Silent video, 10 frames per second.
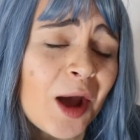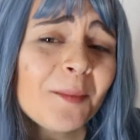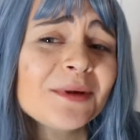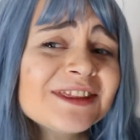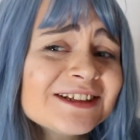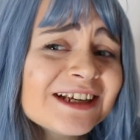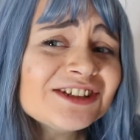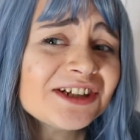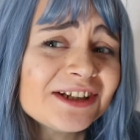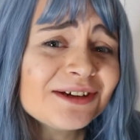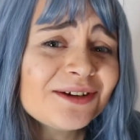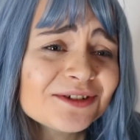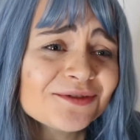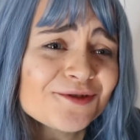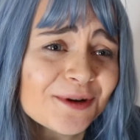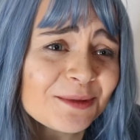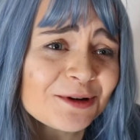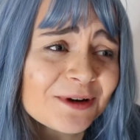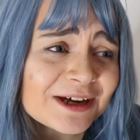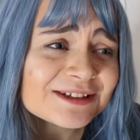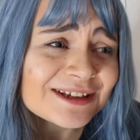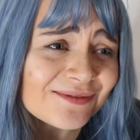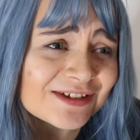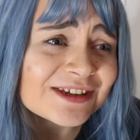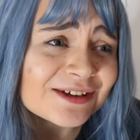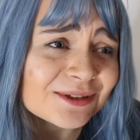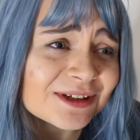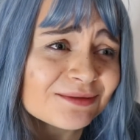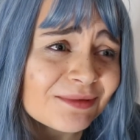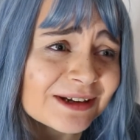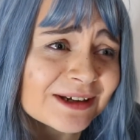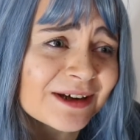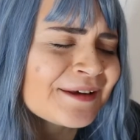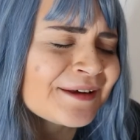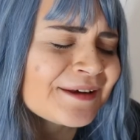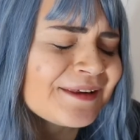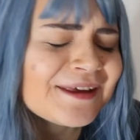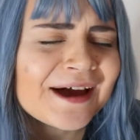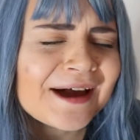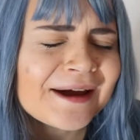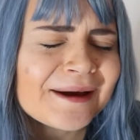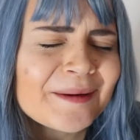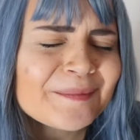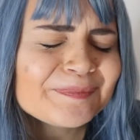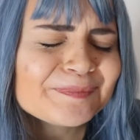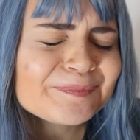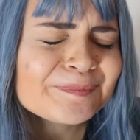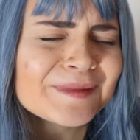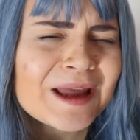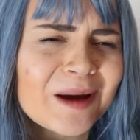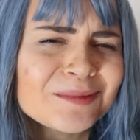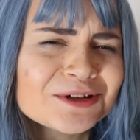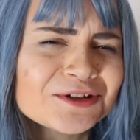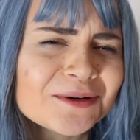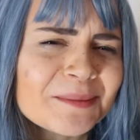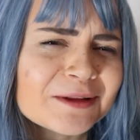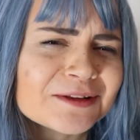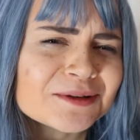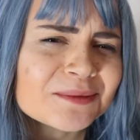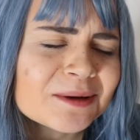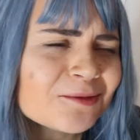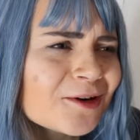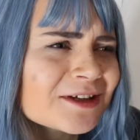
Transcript: but there's actually a lot of criminal activity on this Reddit. Yeah, I'm not sure about this one, I'm quite